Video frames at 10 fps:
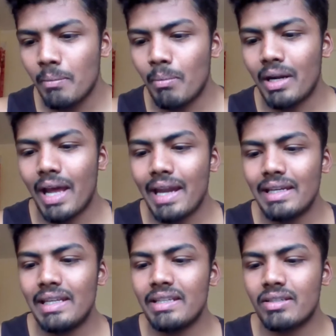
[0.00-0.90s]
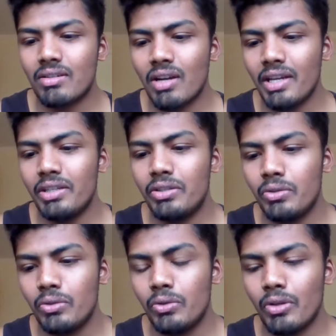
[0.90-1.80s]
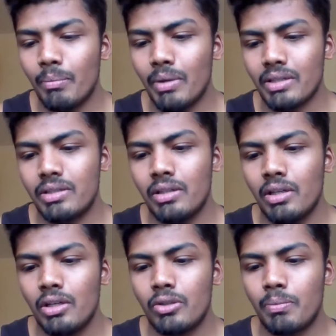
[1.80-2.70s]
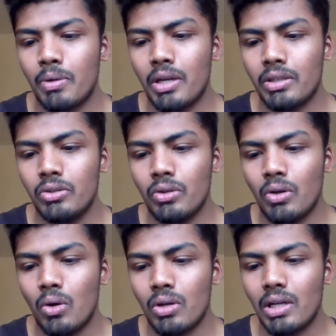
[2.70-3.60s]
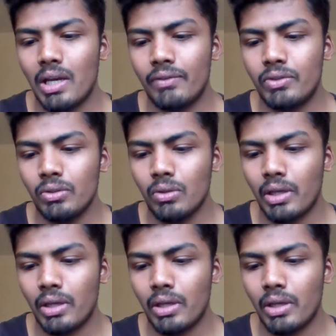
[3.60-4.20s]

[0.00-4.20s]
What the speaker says: but at least try to do your best to protect your own life too.